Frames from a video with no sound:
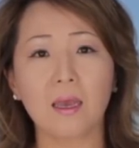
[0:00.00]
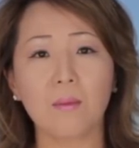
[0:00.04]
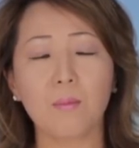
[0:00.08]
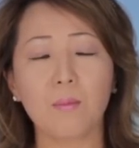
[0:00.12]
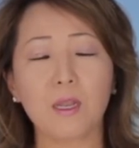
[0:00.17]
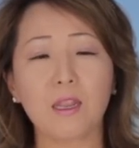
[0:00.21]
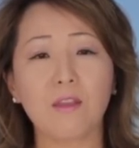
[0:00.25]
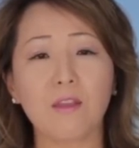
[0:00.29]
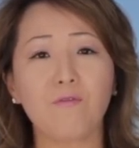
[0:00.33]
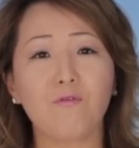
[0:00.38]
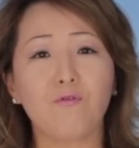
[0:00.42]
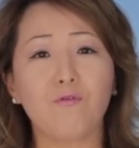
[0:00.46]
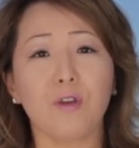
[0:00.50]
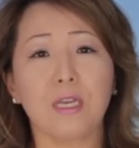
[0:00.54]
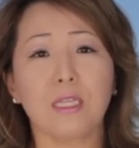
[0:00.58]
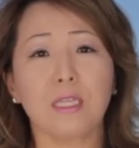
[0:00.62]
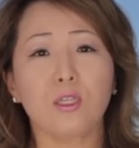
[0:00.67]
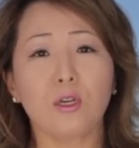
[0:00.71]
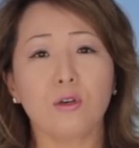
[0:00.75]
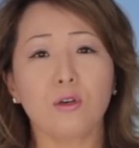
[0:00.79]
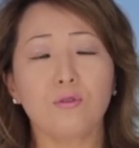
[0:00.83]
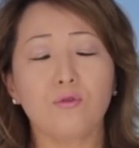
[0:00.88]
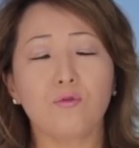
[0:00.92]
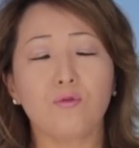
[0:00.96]
But if we
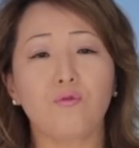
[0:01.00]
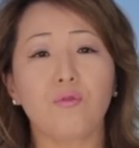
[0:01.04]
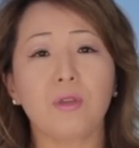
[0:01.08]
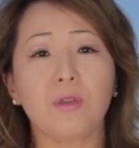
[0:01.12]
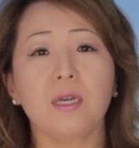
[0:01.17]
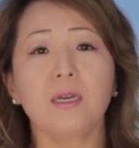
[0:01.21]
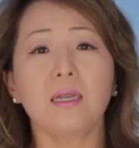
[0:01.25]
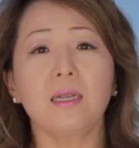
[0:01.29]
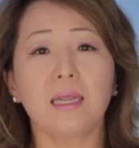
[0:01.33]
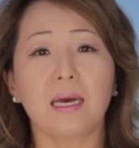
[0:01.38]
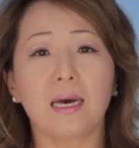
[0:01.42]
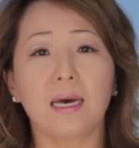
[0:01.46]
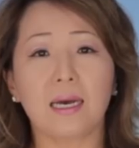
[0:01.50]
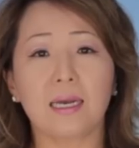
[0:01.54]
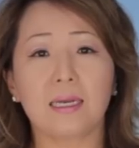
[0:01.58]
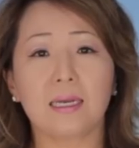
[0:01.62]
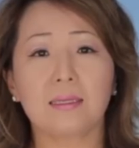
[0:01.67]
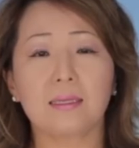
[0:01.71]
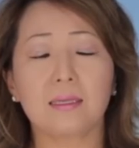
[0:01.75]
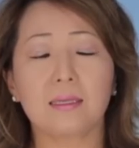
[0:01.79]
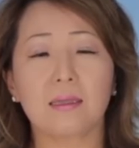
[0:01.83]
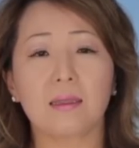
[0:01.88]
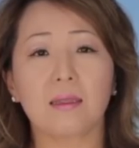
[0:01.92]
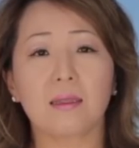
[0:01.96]
don't
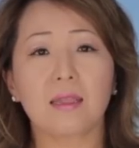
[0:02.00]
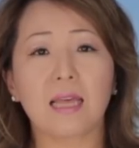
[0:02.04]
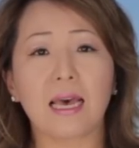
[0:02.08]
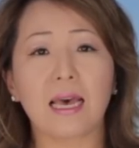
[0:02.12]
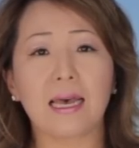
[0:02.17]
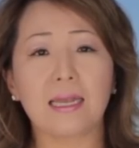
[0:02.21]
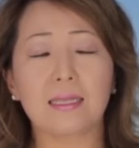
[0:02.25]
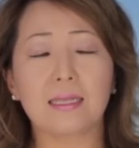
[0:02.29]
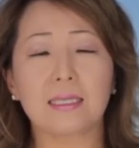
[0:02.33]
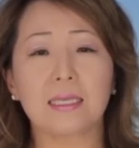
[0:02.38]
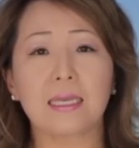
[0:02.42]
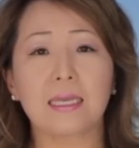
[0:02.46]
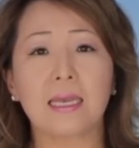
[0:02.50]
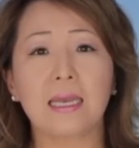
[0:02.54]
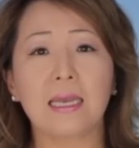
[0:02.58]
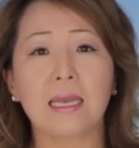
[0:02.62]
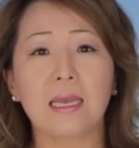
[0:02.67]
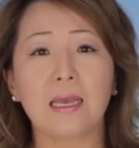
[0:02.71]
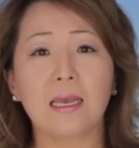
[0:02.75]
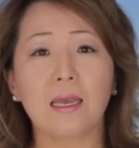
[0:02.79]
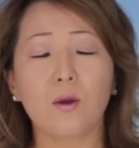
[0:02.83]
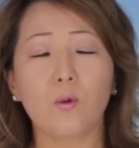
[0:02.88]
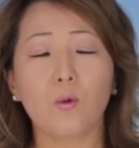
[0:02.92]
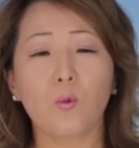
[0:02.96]
realize that
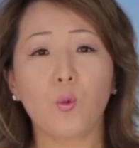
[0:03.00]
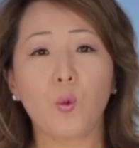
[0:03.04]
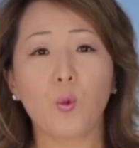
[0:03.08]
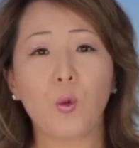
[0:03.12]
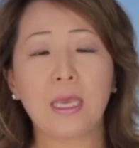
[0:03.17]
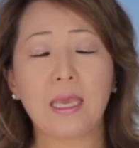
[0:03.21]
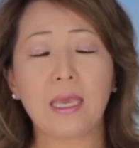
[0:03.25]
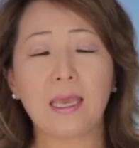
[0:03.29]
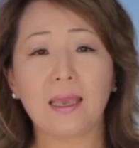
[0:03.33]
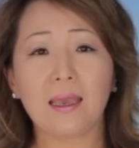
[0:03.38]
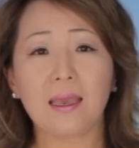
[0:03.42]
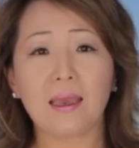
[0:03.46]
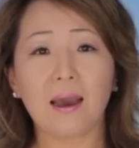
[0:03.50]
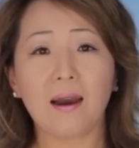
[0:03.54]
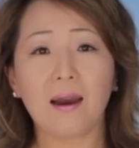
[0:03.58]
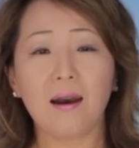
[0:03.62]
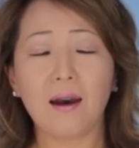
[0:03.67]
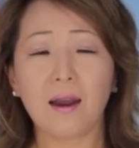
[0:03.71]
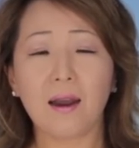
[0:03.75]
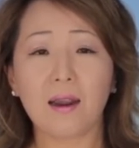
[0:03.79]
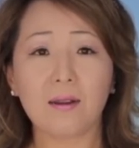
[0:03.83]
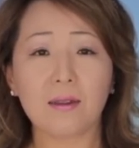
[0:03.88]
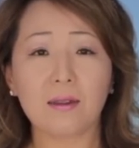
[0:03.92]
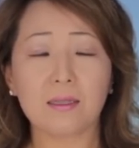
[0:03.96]
we
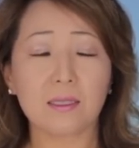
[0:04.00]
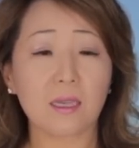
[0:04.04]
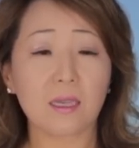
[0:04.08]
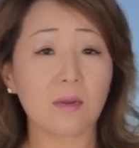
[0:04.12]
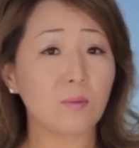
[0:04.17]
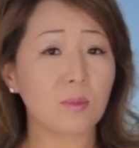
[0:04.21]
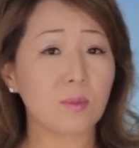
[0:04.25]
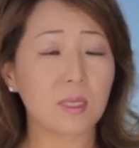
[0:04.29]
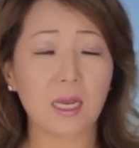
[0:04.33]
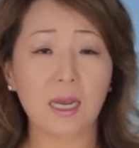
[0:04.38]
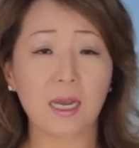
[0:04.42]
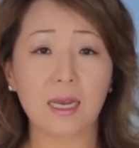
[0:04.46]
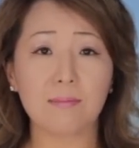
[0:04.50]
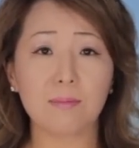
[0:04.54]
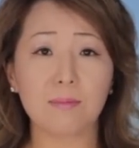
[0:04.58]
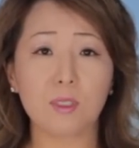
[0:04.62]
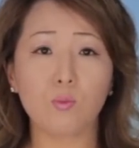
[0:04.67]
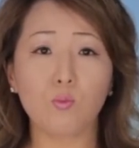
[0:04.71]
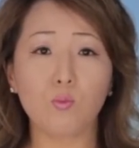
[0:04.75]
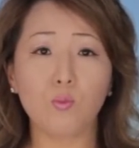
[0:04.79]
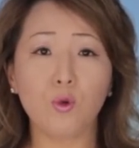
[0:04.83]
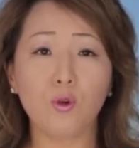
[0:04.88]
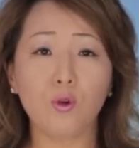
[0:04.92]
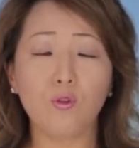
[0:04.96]
are
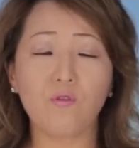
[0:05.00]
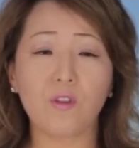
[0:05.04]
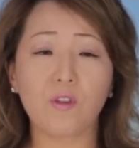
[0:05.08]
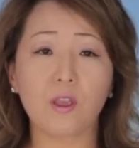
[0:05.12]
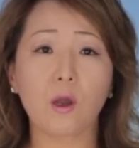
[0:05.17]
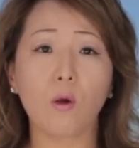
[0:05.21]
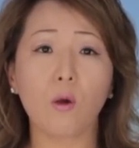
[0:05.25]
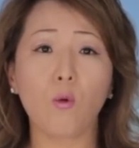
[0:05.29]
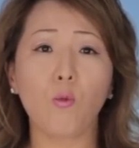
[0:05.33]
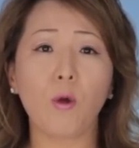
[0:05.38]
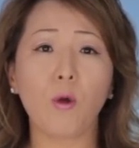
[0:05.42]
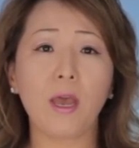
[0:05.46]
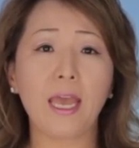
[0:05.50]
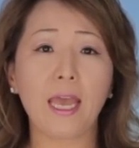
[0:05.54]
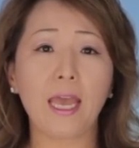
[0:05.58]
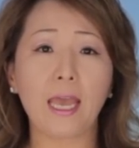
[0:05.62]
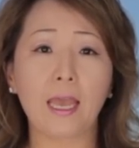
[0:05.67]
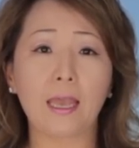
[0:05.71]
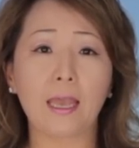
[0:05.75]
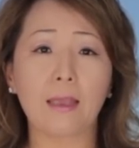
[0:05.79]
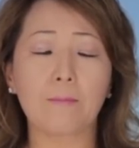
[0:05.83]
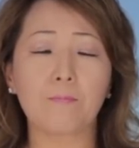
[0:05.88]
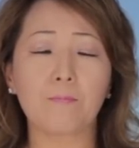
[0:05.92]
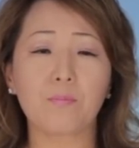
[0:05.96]
sometimes moving
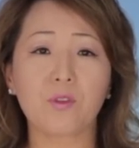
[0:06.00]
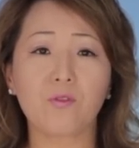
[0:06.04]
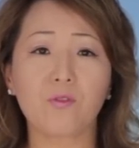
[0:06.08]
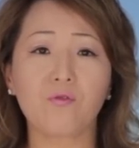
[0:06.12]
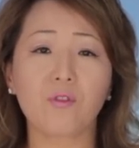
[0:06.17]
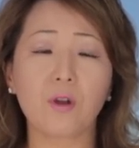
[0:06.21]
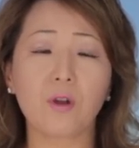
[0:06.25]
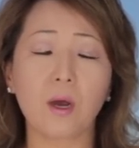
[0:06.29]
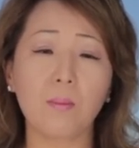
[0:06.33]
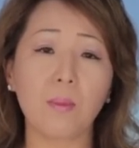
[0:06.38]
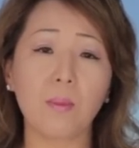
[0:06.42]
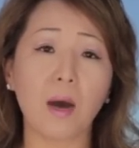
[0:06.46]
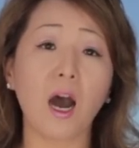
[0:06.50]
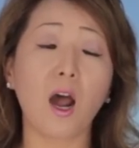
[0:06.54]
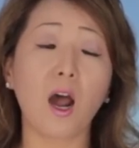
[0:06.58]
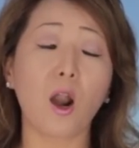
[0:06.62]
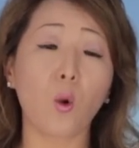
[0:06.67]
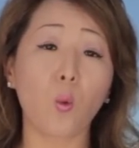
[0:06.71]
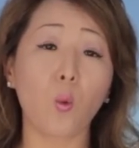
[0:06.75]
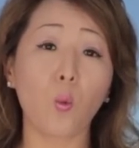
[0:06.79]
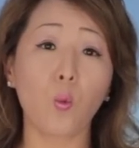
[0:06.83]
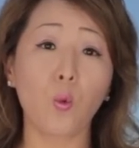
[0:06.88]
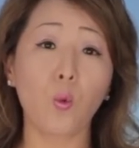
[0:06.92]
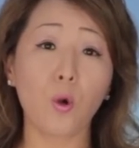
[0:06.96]
away from
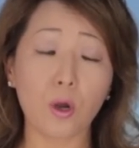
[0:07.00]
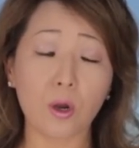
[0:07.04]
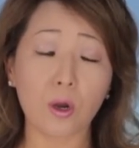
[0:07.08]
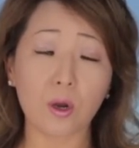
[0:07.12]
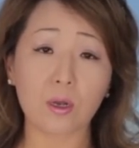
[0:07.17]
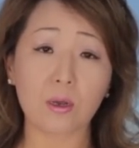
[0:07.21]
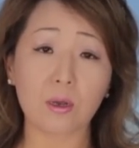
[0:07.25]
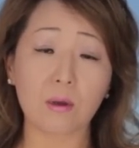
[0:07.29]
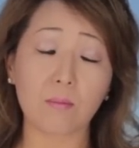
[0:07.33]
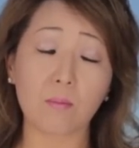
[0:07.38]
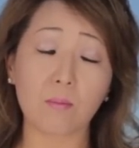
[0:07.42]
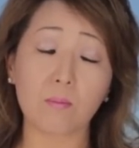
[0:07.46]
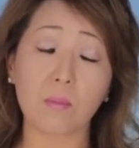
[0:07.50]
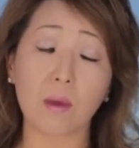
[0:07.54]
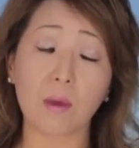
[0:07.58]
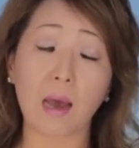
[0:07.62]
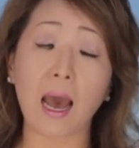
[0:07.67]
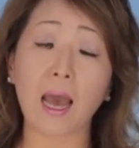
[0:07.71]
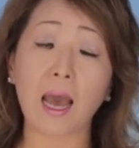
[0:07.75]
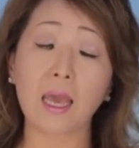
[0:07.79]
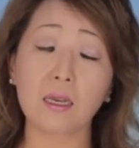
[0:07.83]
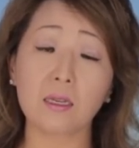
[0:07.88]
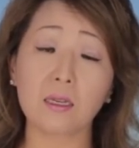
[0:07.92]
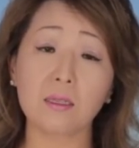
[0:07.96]
our work, I